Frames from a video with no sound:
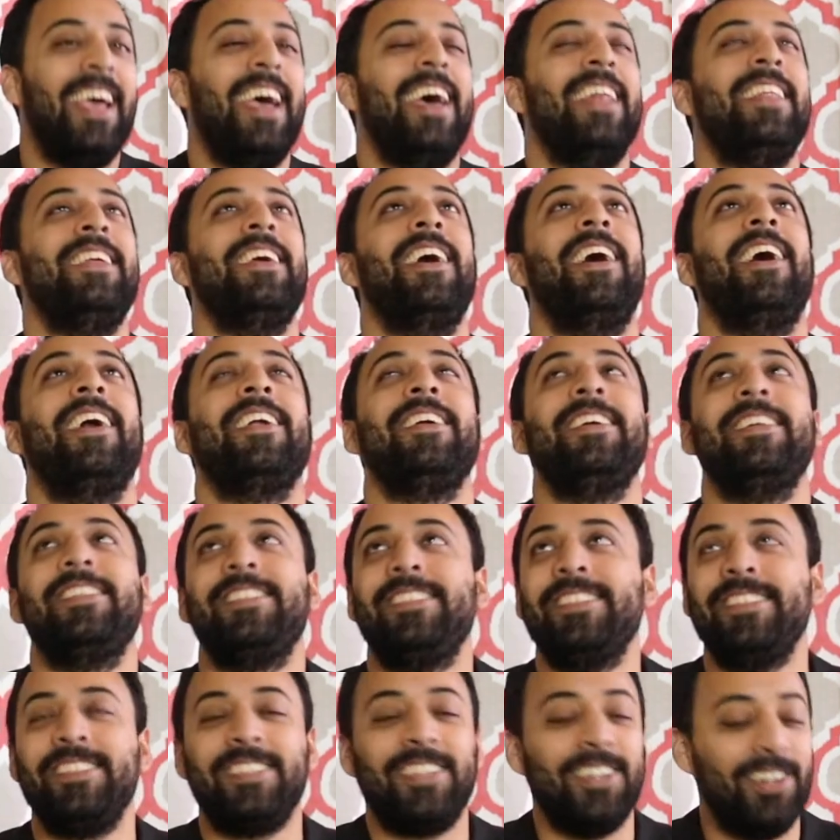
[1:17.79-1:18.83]
And the
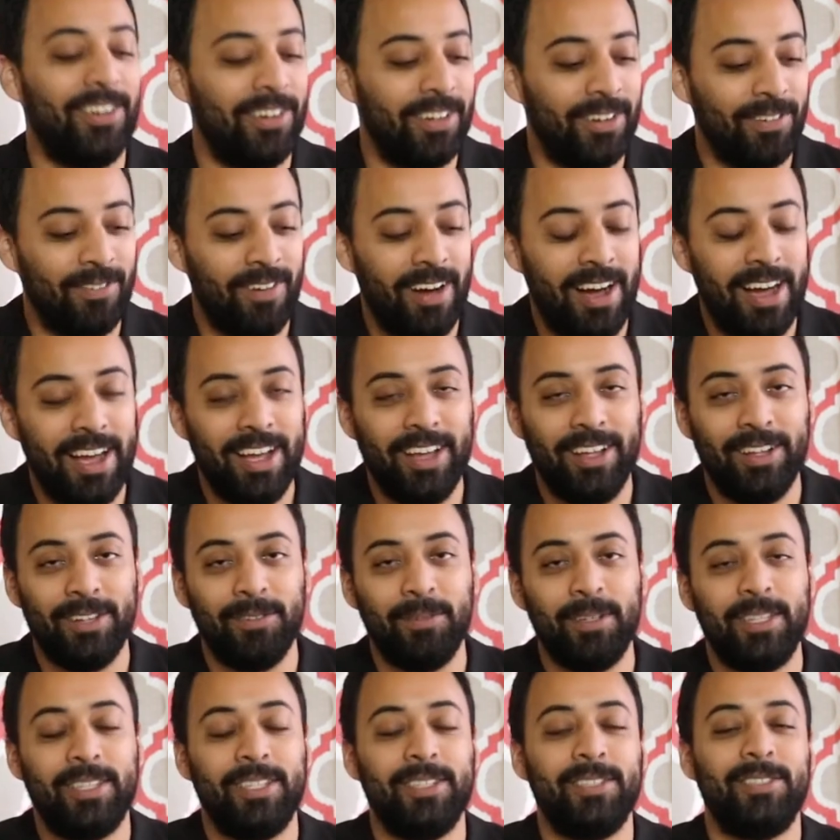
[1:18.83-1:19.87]
audience is going wild
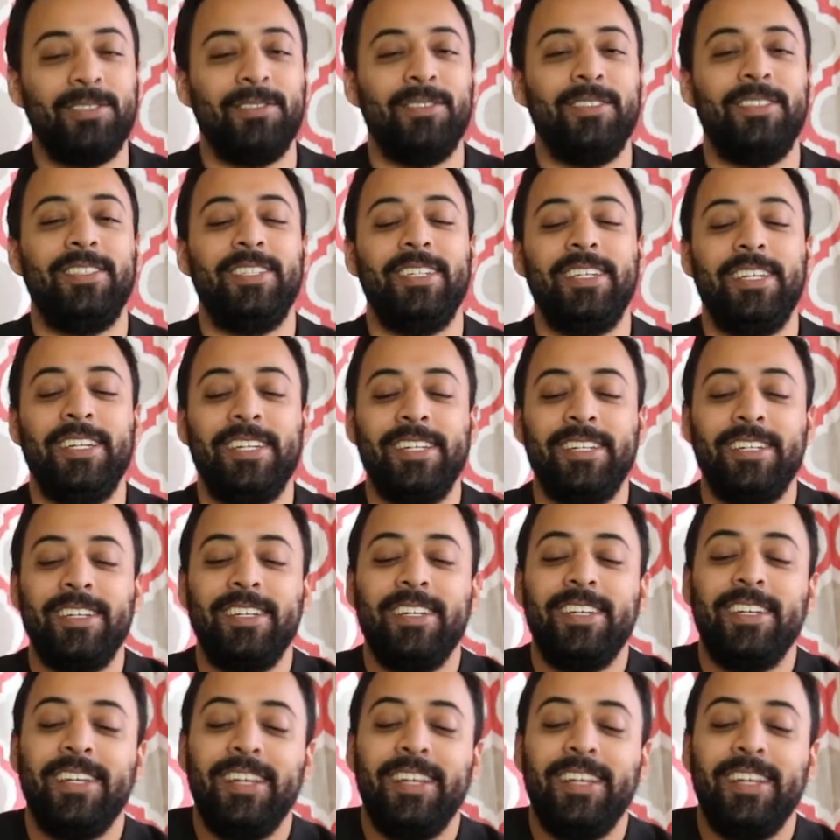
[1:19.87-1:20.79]
with this routine.